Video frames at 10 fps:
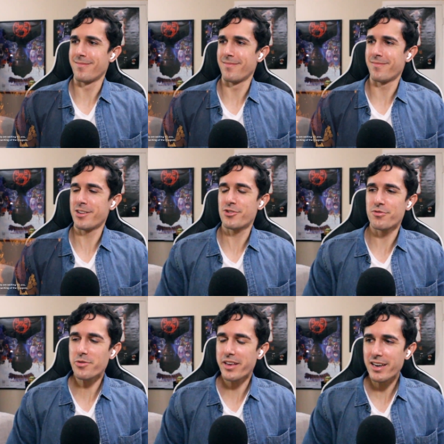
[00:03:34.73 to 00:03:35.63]
the
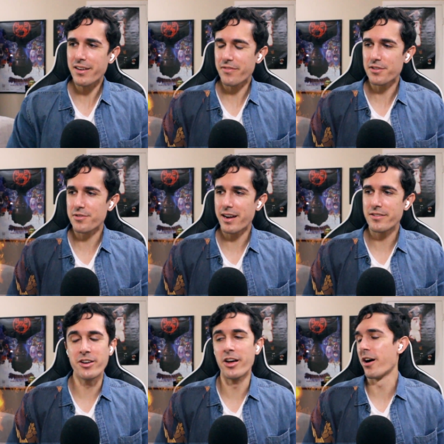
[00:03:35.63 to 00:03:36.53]
true king of the
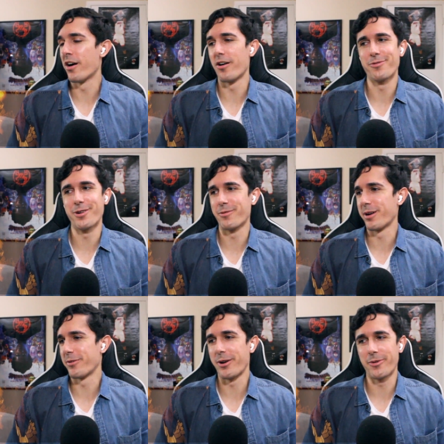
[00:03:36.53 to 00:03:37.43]
dragon. No, no,
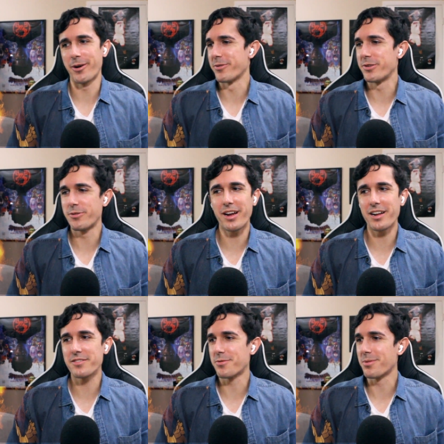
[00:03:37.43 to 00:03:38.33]
no, no, no. Do
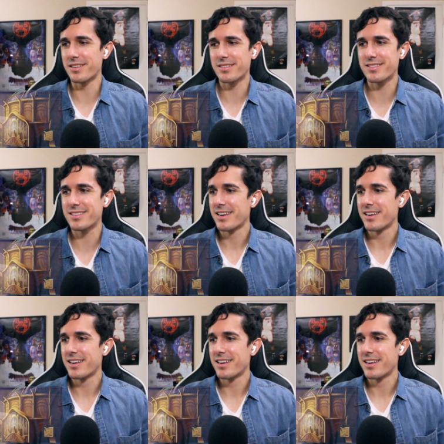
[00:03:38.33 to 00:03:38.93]
not do this.